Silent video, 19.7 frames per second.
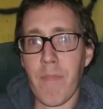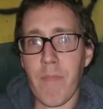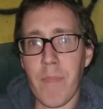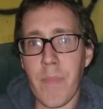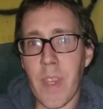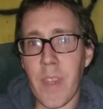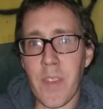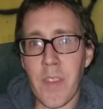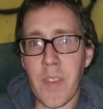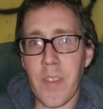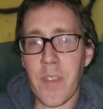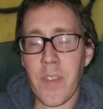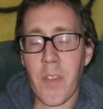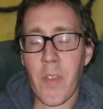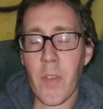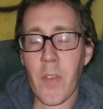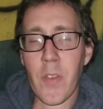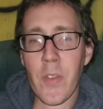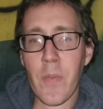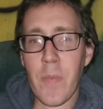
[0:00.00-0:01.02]
it's just
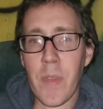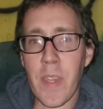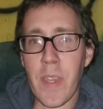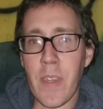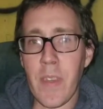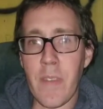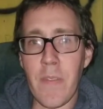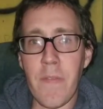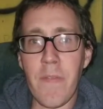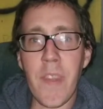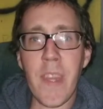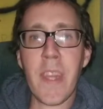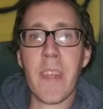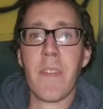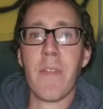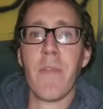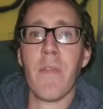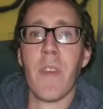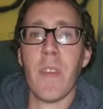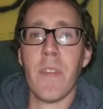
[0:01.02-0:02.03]
going to be a feeding
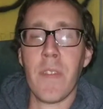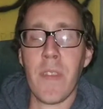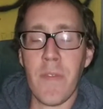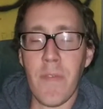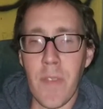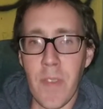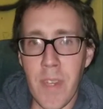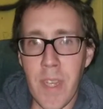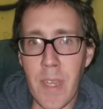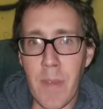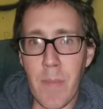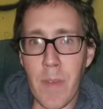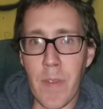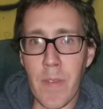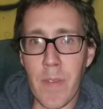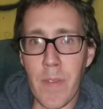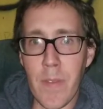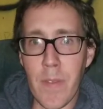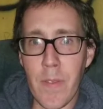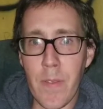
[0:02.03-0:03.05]
frenzy for
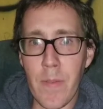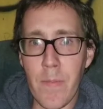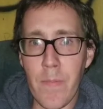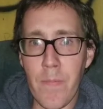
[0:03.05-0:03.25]
demons.